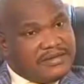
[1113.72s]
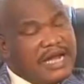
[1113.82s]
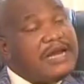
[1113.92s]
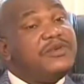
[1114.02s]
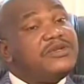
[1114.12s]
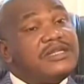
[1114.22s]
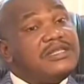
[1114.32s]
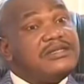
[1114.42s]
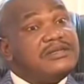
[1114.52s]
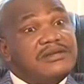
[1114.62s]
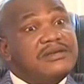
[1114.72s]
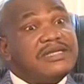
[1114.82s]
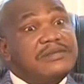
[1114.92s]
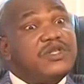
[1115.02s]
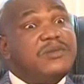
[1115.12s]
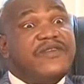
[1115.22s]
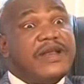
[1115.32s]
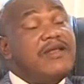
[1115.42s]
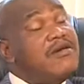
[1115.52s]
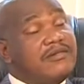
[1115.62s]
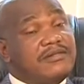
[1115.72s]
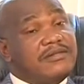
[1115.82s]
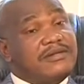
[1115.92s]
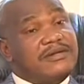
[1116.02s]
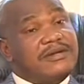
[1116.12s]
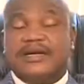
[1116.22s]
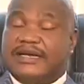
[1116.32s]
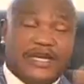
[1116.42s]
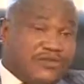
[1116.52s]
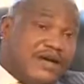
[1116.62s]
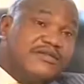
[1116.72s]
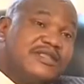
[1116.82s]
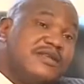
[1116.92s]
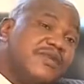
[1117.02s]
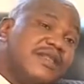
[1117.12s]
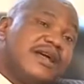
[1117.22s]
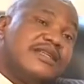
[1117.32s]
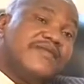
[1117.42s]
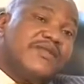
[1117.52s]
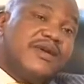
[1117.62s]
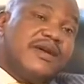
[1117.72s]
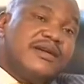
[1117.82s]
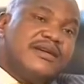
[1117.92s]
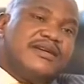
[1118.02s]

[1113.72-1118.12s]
And the budget seems to be very low. That's why you see painters everywhere.